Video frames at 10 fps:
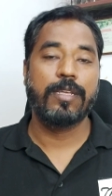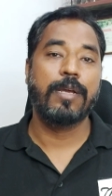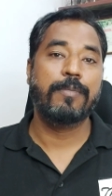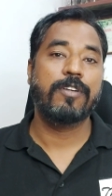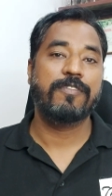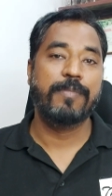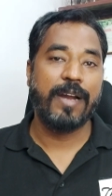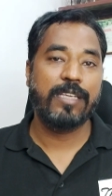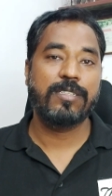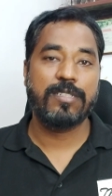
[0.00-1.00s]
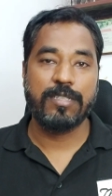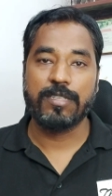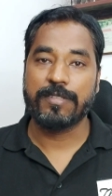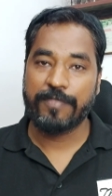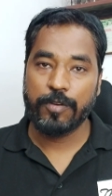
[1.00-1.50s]
the number of branches in
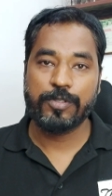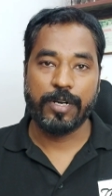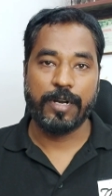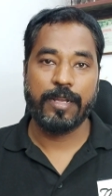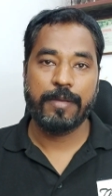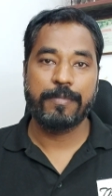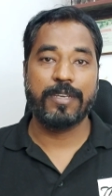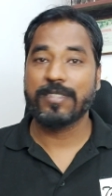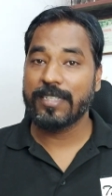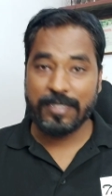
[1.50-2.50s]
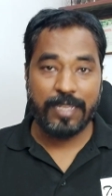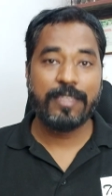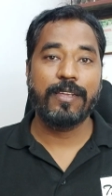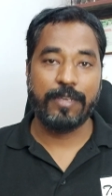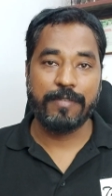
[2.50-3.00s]
this flowchart, because there's
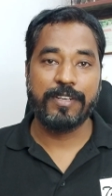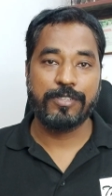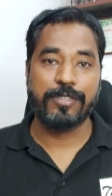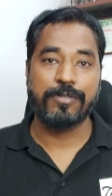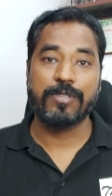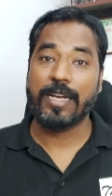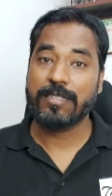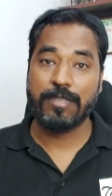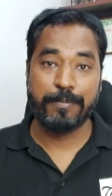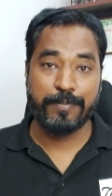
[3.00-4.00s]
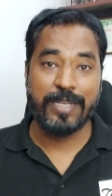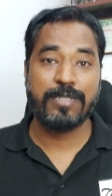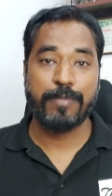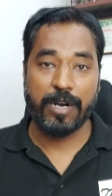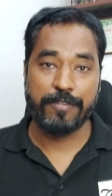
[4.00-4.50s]
nothing given to you. That's the
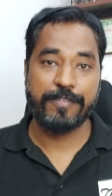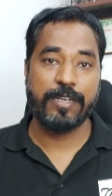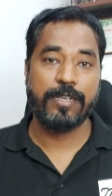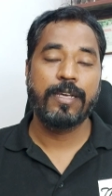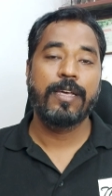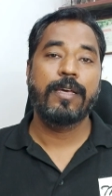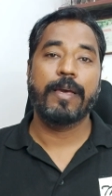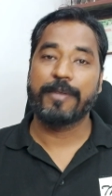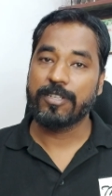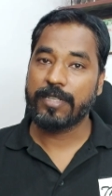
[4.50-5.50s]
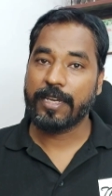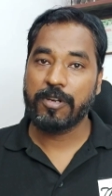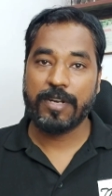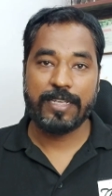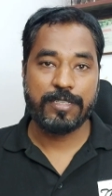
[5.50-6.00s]
best part of it. And because they
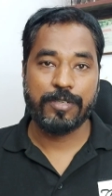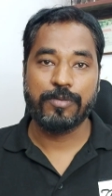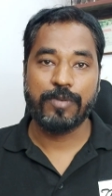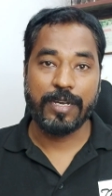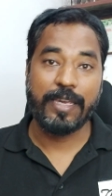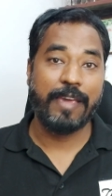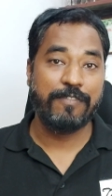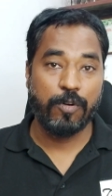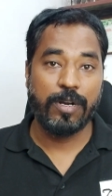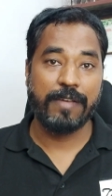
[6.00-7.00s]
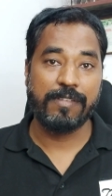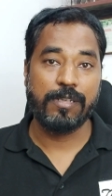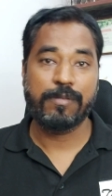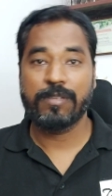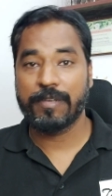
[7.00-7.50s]
cannot ask you a K four
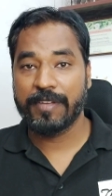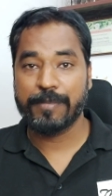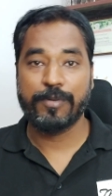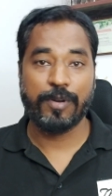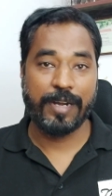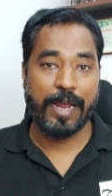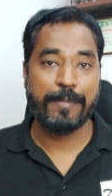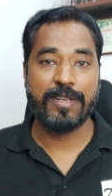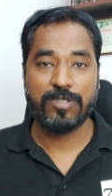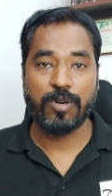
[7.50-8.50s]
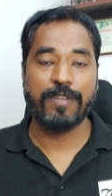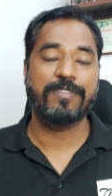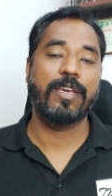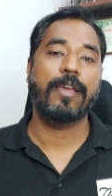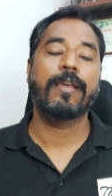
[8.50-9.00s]
level given a program and sort
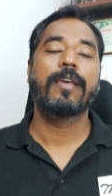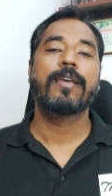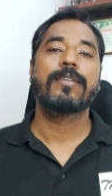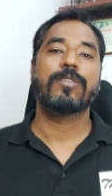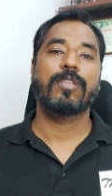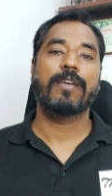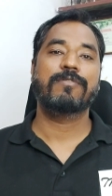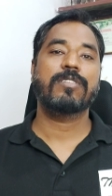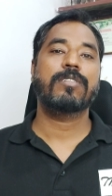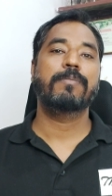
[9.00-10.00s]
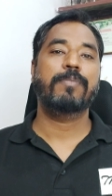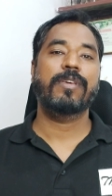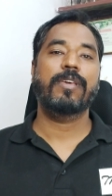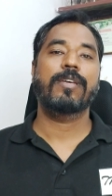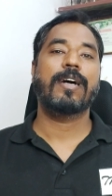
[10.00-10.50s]
of thing. So they have just
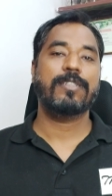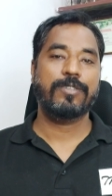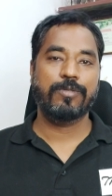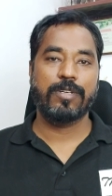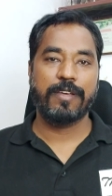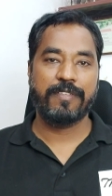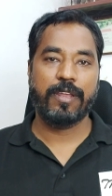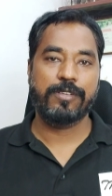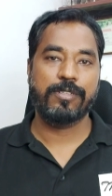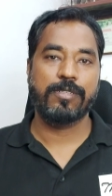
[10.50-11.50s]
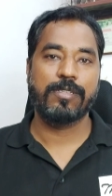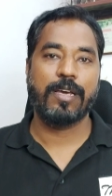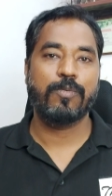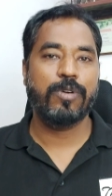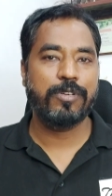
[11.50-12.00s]
simply asked you the definition
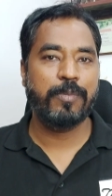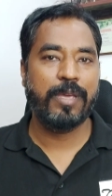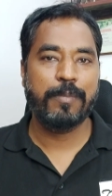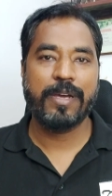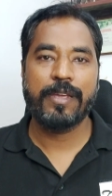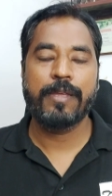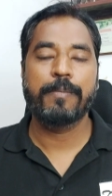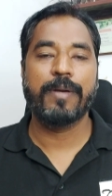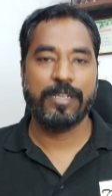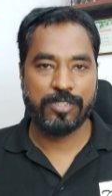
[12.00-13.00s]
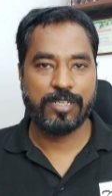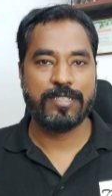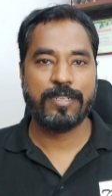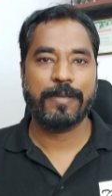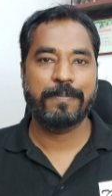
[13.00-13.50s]
that what do you mean by branch
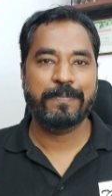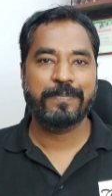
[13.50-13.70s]
testing,